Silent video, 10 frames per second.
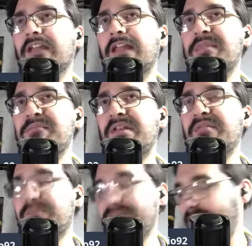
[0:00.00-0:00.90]
at the
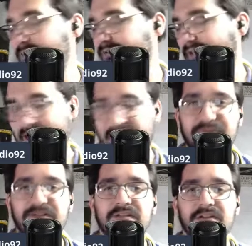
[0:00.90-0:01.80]
minimum that will
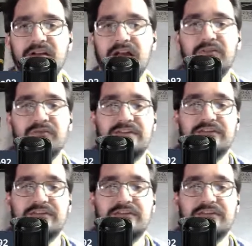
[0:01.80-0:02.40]
happen. I don't think